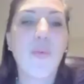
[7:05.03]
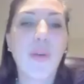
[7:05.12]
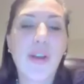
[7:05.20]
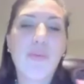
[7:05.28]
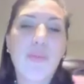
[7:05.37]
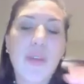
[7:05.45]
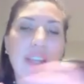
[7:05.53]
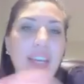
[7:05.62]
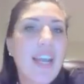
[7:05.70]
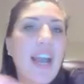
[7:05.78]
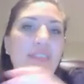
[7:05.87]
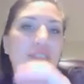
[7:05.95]
we're really
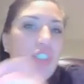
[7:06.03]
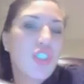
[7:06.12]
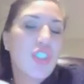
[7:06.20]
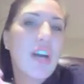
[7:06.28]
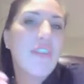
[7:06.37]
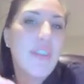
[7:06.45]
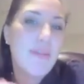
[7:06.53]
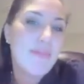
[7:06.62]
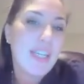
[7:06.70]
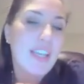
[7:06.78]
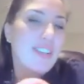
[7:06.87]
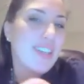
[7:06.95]
going to have to shove them
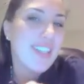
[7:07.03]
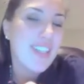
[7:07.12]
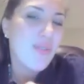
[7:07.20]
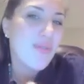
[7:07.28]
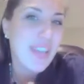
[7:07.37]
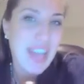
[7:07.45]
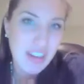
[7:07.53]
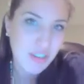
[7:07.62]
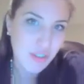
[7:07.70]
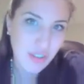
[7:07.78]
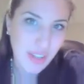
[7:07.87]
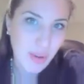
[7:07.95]
together because they don't
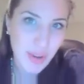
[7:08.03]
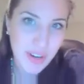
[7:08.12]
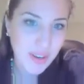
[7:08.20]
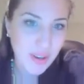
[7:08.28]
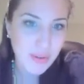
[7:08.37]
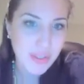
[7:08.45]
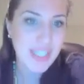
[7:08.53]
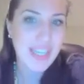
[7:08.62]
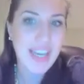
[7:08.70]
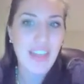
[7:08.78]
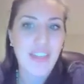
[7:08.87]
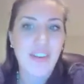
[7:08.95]
naturally want to go
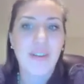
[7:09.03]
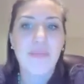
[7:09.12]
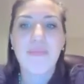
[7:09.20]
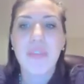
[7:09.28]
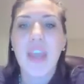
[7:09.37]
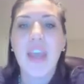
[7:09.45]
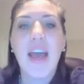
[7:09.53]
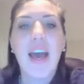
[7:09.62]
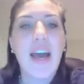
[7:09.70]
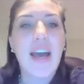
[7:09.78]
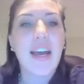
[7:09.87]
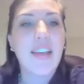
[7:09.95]
together.
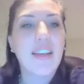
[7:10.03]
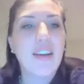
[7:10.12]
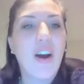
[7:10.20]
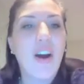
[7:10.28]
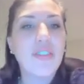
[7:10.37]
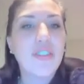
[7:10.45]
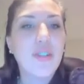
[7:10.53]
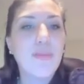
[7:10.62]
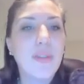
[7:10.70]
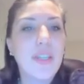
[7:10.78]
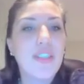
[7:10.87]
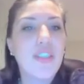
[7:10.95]
Also,
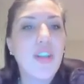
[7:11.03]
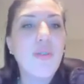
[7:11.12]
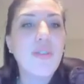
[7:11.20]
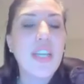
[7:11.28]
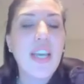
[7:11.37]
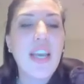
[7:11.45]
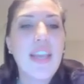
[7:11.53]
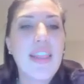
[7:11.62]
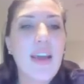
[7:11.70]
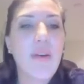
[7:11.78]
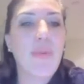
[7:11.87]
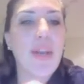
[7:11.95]
please note
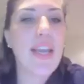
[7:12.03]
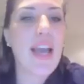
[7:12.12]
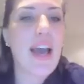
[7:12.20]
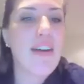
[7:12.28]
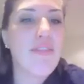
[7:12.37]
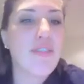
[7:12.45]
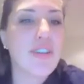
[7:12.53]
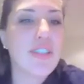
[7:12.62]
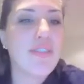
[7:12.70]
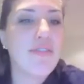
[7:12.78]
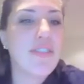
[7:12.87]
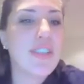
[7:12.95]
that we have
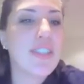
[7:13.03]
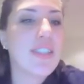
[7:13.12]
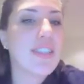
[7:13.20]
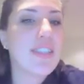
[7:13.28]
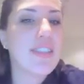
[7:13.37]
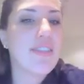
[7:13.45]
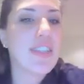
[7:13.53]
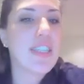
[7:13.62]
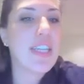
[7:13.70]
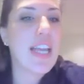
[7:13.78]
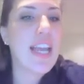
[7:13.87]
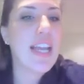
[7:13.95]
14, 15, 16,
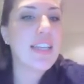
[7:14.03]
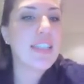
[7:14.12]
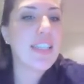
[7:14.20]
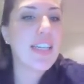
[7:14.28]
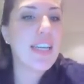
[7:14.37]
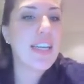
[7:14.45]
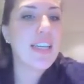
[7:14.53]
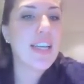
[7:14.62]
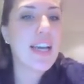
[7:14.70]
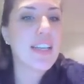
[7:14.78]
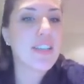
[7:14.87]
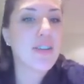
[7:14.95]
17, 18
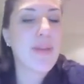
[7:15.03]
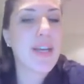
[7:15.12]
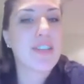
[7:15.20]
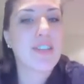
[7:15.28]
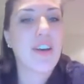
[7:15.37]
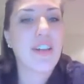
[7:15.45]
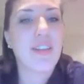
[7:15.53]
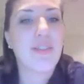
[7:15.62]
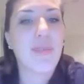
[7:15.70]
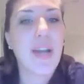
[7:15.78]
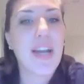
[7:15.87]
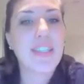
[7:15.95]
as our mass on the
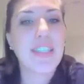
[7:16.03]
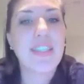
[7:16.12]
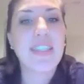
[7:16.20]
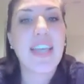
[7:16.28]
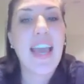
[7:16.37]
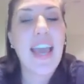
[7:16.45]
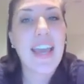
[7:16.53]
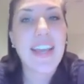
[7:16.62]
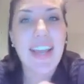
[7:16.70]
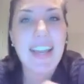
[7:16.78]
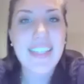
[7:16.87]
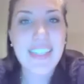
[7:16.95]
reactants and
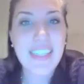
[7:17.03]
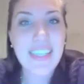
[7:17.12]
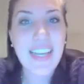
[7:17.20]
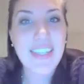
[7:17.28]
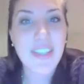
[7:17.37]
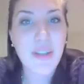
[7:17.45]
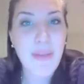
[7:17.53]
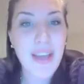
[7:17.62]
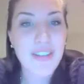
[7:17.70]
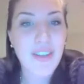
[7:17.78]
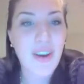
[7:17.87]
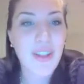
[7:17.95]
18 as our
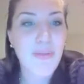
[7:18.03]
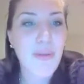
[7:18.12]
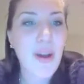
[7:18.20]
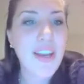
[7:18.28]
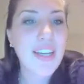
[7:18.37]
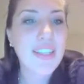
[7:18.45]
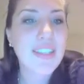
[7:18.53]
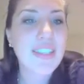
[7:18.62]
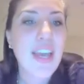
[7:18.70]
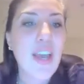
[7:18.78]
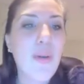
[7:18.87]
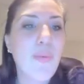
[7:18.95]
mass on the products.
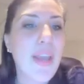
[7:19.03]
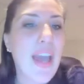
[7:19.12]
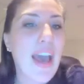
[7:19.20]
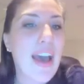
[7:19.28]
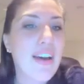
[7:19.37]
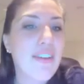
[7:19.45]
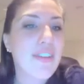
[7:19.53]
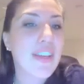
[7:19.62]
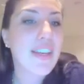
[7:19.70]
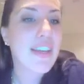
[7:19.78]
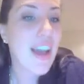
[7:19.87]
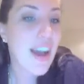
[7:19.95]
We have
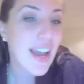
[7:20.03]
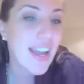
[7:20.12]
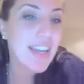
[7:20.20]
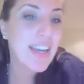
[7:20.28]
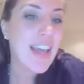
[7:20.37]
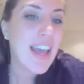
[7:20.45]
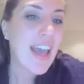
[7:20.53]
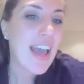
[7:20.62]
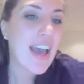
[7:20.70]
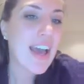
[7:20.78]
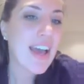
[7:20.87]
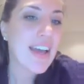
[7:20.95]
9
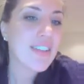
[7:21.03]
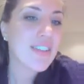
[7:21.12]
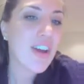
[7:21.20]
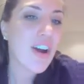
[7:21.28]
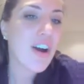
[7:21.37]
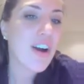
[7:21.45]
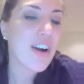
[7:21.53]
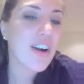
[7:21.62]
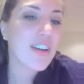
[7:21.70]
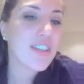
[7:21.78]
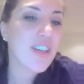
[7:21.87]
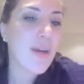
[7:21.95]
as
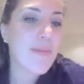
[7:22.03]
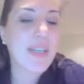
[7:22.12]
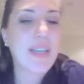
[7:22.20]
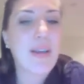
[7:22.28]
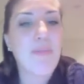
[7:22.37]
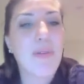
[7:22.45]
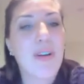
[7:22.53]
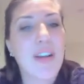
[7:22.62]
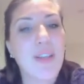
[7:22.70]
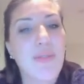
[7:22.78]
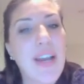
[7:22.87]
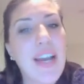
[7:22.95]
our atomic number
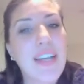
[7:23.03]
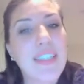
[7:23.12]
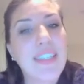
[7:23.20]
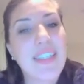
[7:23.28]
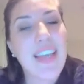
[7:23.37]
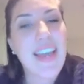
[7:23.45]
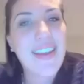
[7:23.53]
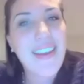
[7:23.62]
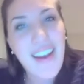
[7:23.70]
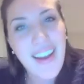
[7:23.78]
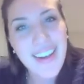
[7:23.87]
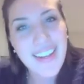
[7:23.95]
in the reactants and
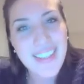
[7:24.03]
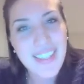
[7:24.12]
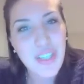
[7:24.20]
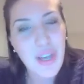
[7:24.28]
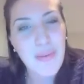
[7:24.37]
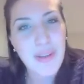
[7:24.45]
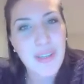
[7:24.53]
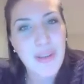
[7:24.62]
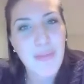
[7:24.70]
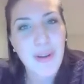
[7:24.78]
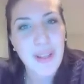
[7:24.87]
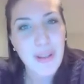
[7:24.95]
9 as the atomic
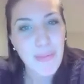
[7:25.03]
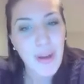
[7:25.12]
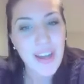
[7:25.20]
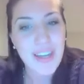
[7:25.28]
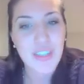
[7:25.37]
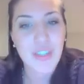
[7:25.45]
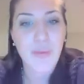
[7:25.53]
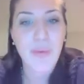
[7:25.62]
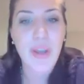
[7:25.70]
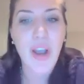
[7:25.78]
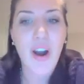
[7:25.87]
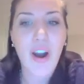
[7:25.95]
number in the products. So
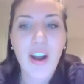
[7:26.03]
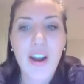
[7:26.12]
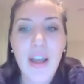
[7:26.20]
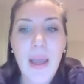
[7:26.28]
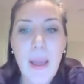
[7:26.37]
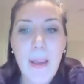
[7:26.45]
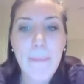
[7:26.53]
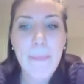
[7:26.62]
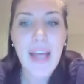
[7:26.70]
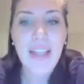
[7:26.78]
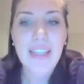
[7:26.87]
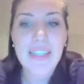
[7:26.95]
we are
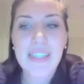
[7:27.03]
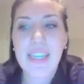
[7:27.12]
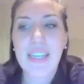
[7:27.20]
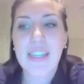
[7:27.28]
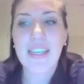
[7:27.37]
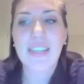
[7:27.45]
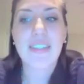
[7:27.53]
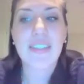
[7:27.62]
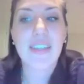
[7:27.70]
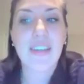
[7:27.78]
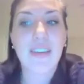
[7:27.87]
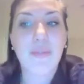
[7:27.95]
balancing these
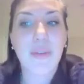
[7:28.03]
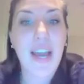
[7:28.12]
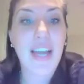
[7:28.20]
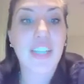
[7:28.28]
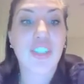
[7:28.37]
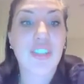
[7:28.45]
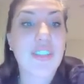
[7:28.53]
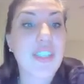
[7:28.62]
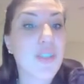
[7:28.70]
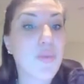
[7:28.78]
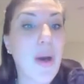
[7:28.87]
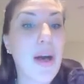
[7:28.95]
reactions as